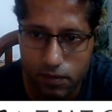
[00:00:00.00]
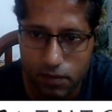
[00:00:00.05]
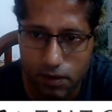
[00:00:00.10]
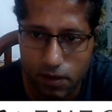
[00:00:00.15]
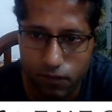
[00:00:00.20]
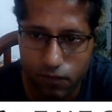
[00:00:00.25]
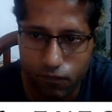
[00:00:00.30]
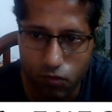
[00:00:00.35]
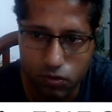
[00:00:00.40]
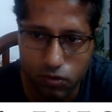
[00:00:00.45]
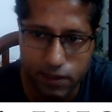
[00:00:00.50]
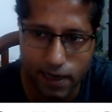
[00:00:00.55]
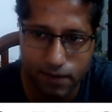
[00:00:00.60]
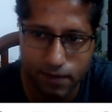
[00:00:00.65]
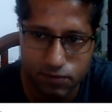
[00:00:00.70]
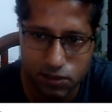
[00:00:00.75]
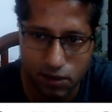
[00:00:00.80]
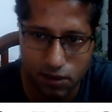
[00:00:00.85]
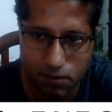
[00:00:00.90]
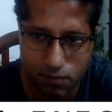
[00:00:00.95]
4
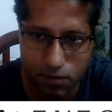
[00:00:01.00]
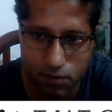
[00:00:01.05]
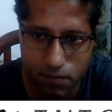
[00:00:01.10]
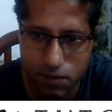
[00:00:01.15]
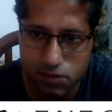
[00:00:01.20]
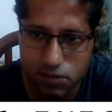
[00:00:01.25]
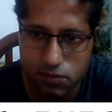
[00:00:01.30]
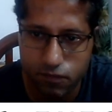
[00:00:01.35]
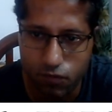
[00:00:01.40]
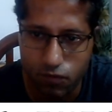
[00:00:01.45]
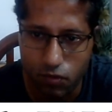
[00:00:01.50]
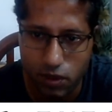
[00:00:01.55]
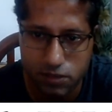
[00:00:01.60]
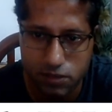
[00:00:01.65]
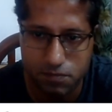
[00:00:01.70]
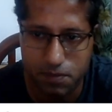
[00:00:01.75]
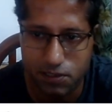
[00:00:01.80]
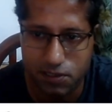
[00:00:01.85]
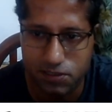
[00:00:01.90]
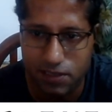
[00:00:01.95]
times a number means
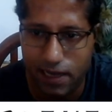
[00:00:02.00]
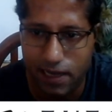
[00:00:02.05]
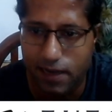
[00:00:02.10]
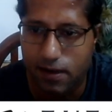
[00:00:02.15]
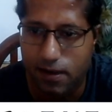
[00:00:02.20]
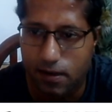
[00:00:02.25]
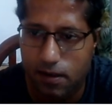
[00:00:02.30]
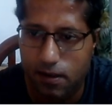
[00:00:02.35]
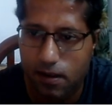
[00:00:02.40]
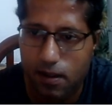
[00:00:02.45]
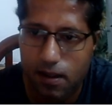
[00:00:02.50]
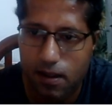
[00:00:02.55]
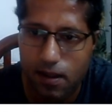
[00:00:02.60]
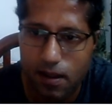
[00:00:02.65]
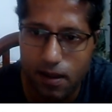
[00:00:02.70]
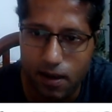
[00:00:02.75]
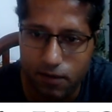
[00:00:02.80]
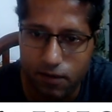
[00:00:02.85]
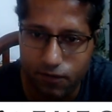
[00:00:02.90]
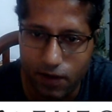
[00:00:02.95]
4x plus 9.
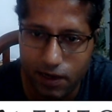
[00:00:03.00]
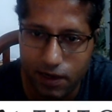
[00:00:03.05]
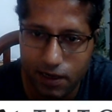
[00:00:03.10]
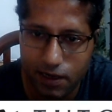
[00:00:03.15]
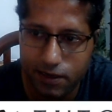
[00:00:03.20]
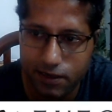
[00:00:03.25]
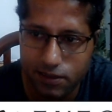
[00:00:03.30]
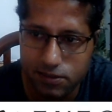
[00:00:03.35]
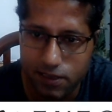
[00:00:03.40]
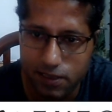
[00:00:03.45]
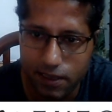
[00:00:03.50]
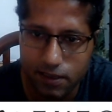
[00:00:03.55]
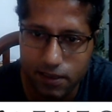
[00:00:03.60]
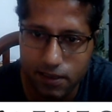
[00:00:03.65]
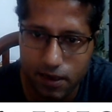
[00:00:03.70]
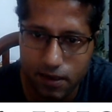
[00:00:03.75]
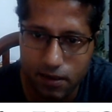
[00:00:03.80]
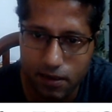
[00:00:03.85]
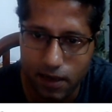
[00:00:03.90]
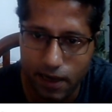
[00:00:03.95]
And finally it is saying
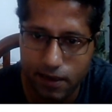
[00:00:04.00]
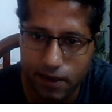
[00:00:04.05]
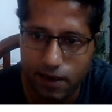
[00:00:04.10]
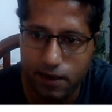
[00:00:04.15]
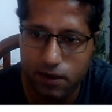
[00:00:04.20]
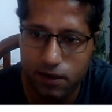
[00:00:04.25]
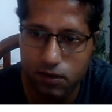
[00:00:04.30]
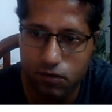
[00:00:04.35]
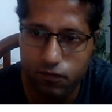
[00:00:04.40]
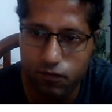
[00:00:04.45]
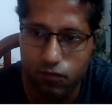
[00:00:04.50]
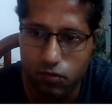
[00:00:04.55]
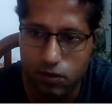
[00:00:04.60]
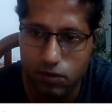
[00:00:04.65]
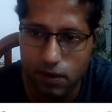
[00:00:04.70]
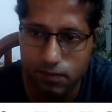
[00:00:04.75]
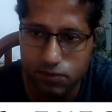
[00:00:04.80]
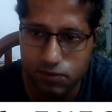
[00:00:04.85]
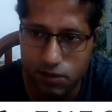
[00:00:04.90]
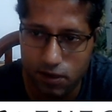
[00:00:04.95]
that 9 added to 4
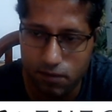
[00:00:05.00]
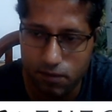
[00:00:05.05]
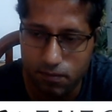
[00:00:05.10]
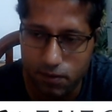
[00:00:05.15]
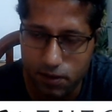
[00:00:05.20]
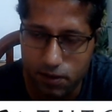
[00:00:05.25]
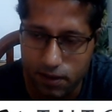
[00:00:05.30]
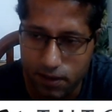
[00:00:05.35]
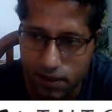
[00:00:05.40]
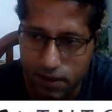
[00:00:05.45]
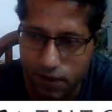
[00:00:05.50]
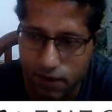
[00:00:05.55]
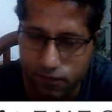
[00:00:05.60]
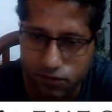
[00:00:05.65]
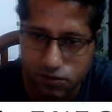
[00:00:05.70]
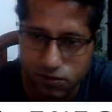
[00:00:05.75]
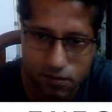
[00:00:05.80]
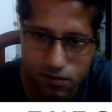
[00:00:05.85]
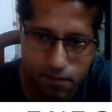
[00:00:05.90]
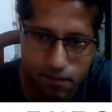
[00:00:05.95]
times a number
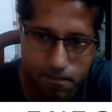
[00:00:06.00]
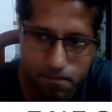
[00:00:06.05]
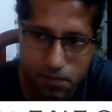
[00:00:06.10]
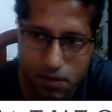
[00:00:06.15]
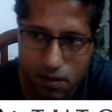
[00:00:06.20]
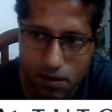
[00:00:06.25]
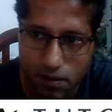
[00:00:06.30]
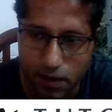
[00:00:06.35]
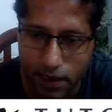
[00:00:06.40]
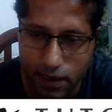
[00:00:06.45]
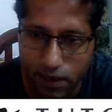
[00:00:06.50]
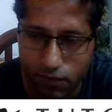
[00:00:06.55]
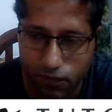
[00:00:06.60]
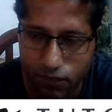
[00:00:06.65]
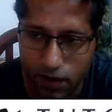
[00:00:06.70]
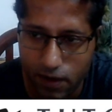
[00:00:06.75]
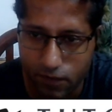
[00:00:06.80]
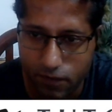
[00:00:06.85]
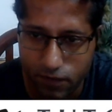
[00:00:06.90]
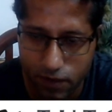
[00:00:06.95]
gives
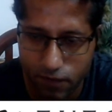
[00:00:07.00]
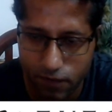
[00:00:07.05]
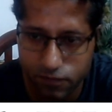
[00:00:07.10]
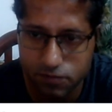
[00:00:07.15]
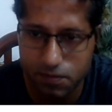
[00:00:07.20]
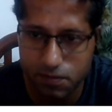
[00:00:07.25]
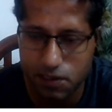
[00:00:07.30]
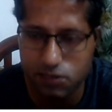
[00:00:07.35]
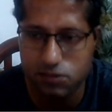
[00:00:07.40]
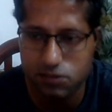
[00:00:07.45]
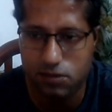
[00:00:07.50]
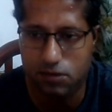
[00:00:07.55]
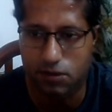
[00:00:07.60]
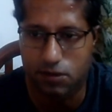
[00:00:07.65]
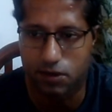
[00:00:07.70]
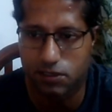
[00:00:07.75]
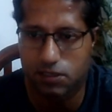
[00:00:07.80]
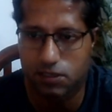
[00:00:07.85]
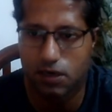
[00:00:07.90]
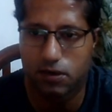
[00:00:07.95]
95. Gives means the
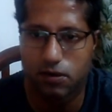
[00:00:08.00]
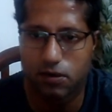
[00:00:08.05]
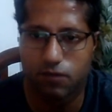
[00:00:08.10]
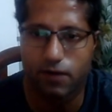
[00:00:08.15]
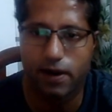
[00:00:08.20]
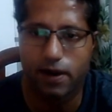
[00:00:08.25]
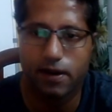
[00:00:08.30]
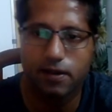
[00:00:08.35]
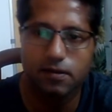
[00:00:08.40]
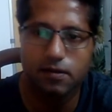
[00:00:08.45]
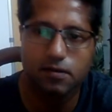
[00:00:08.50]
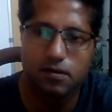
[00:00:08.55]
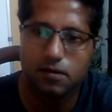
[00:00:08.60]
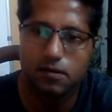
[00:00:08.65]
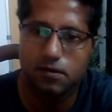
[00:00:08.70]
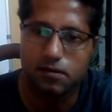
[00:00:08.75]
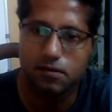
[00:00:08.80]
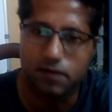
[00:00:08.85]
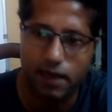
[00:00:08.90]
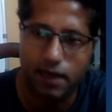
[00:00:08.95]
result of adding
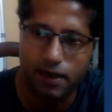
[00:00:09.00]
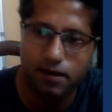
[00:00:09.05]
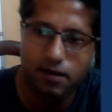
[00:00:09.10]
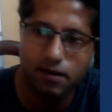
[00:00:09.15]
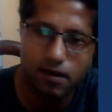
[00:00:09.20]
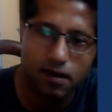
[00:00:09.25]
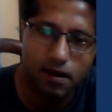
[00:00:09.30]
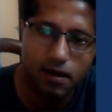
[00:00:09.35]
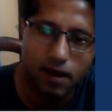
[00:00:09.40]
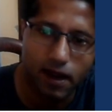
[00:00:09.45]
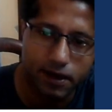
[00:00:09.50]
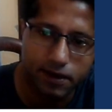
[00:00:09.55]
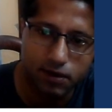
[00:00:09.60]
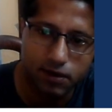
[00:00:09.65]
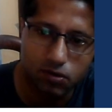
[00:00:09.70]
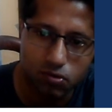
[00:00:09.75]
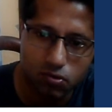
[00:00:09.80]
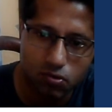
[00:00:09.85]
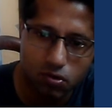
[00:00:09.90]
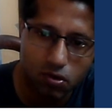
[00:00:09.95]
9
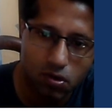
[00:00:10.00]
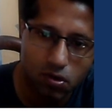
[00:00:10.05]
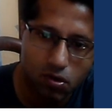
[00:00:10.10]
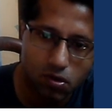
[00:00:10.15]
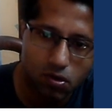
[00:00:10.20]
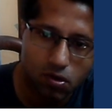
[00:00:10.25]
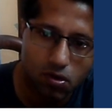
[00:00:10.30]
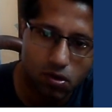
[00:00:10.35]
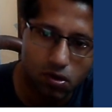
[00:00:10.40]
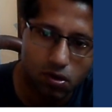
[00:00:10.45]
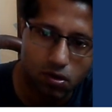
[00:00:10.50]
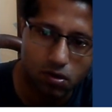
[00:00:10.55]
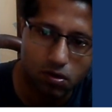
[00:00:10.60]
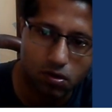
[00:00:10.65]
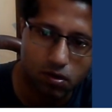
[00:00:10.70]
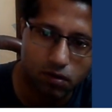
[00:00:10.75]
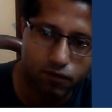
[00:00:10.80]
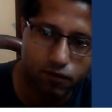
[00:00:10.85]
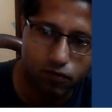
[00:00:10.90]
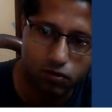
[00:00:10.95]
added to
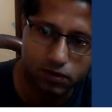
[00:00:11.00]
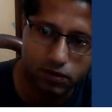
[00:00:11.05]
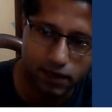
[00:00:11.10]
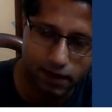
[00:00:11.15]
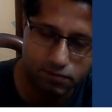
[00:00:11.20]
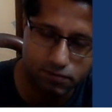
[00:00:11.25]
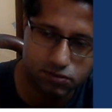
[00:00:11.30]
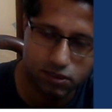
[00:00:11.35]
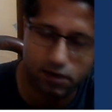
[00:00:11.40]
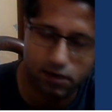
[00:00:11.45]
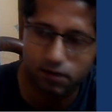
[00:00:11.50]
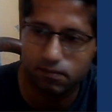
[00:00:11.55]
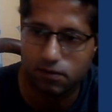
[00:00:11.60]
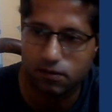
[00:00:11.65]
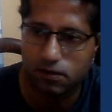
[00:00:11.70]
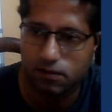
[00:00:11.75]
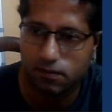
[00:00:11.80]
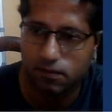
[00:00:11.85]
4 times the number.